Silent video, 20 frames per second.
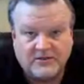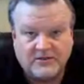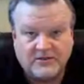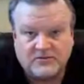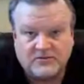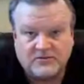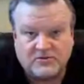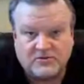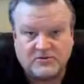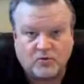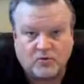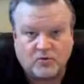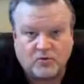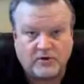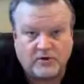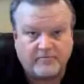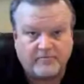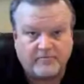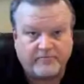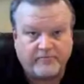sort
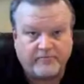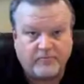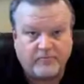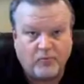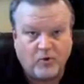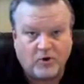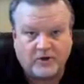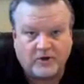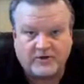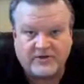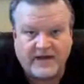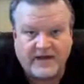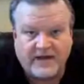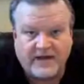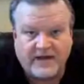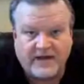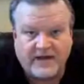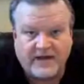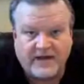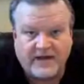of worked
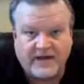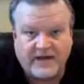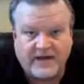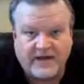out